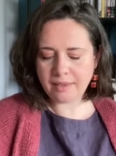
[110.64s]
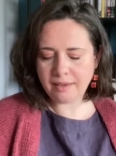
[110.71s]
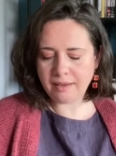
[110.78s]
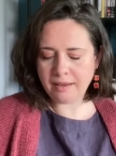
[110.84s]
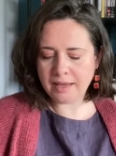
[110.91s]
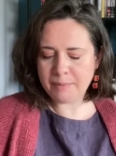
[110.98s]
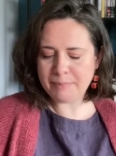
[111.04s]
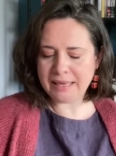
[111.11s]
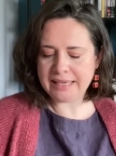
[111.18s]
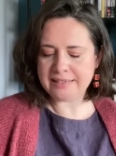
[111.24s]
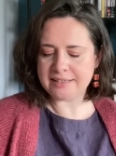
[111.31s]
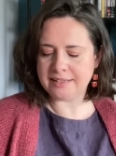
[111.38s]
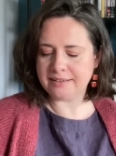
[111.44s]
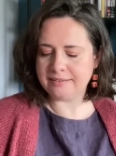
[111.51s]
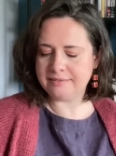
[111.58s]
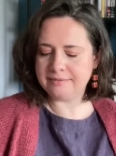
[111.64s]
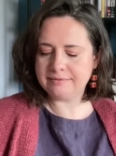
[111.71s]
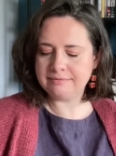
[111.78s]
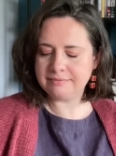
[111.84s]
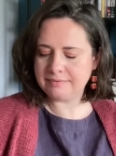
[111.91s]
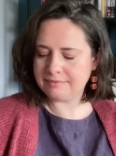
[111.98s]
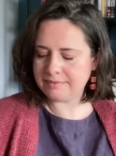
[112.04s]
I made it
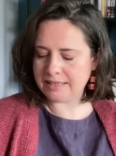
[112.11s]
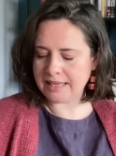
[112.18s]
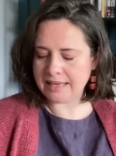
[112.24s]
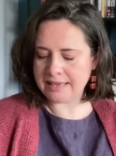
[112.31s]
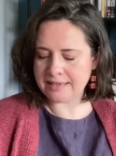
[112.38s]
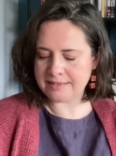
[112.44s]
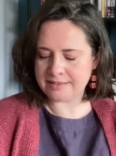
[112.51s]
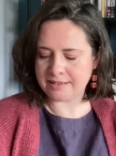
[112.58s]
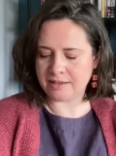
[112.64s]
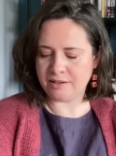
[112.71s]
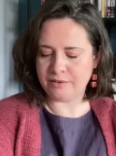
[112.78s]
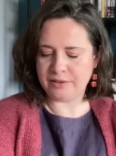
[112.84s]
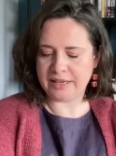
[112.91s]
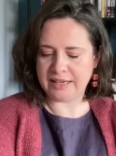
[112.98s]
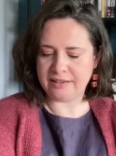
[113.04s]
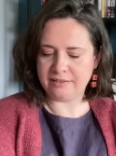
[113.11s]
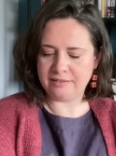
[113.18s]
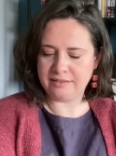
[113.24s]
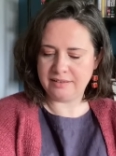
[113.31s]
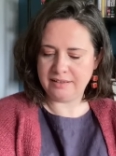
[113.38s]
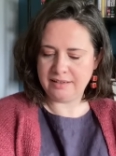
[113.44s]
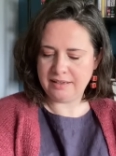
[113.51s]
years ago now,
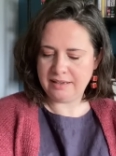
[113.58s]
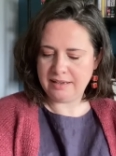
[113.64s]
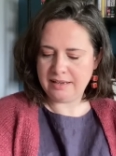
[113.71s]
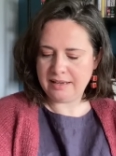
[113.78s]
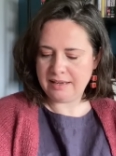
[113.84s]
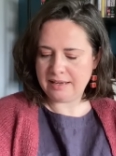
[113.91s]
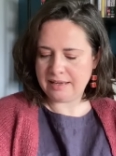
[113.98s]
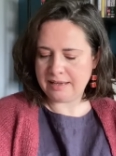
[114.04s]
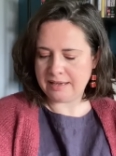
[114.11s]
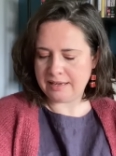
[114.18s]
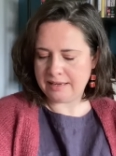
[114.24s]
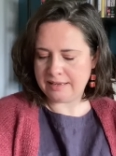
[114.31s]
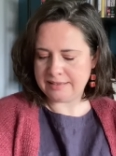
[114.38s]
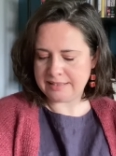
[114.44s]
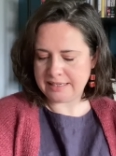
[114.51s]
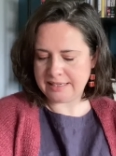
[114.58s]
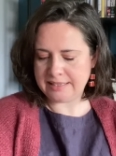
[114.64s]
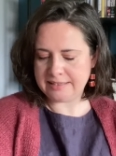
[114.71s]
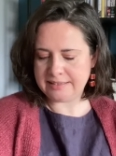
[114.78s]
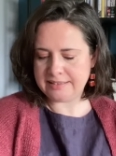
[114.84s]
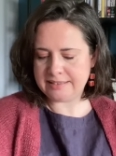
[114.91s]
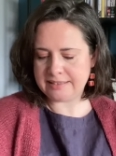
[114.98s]
and
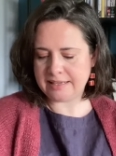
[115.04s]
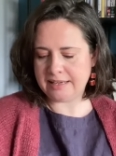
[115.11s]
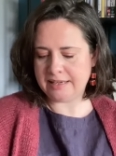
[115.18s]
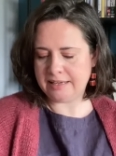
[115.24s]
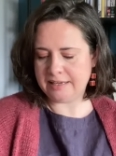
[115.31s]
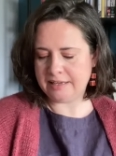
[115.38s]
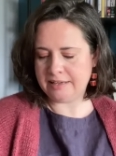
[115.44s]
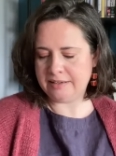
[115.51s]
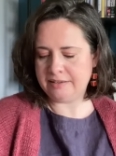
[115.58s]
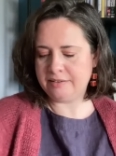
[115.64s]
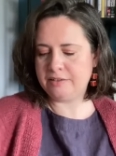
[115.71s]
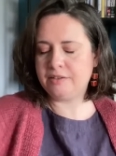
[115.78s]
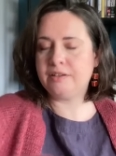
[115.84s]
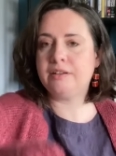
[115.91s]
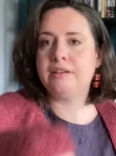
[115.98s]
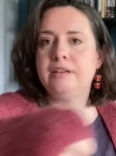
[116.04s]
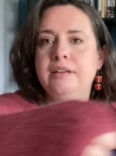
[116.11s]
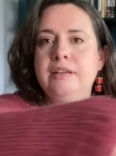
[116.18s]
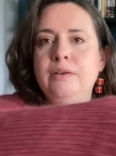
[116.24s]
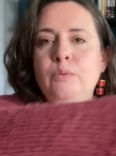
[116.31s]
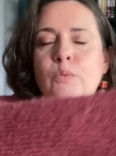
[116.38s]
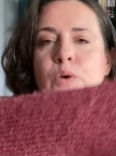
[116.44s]
it's
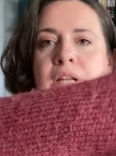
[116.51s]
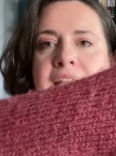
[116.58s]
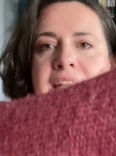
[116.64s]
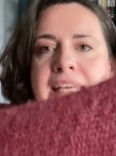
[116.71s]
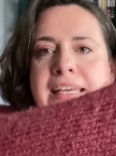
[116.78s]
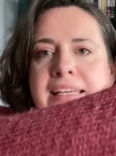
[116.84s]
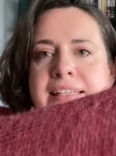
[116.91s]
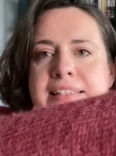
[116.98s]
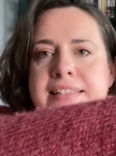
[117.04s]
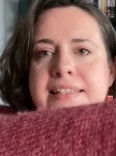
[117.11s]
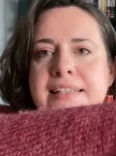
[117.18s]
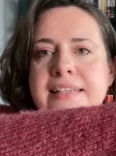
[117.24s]
Woolyknit